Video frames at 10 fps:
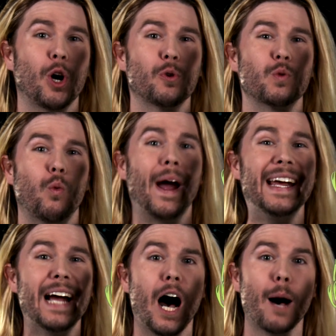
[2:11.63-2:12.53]
goes
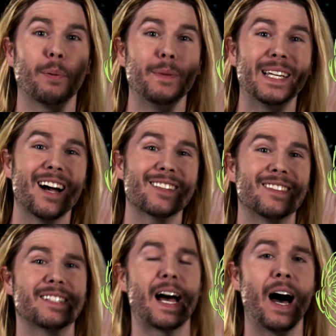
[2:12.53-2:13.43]
way up because
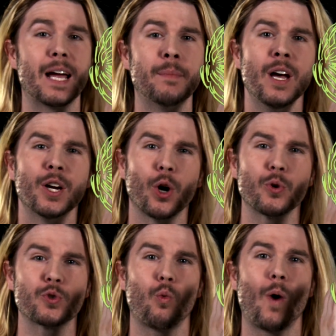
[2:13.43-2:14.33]
the time
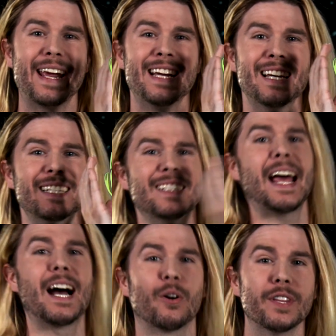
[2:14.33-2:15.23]
goes way
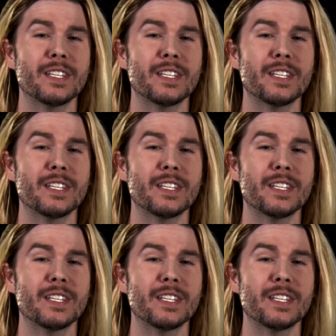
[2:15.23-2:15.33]
down.